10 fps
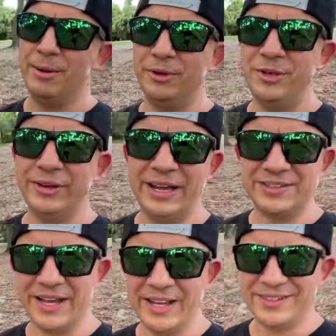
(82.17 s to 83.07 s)
but you guys
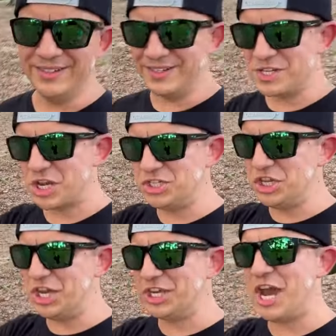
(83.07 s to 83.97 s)
got this. Because
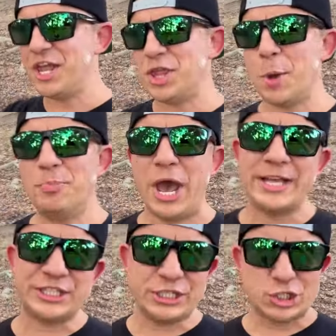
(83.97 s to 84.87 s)
you got the
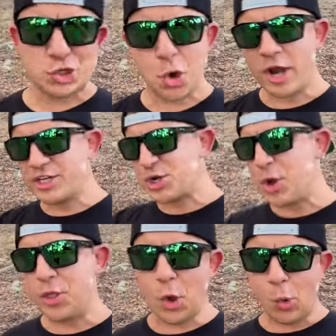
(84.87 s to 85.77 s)
best instructor
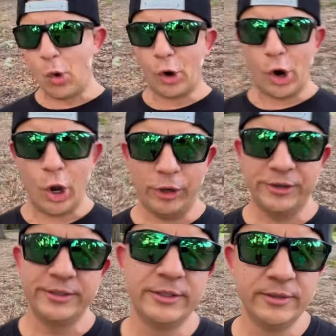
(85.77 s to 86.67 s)
in the world.
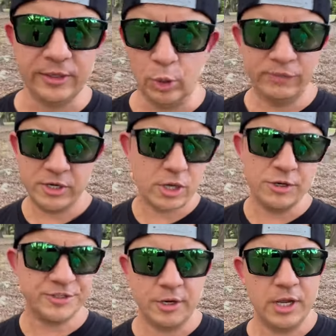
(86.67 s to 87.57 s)
Whoever your coaches are, not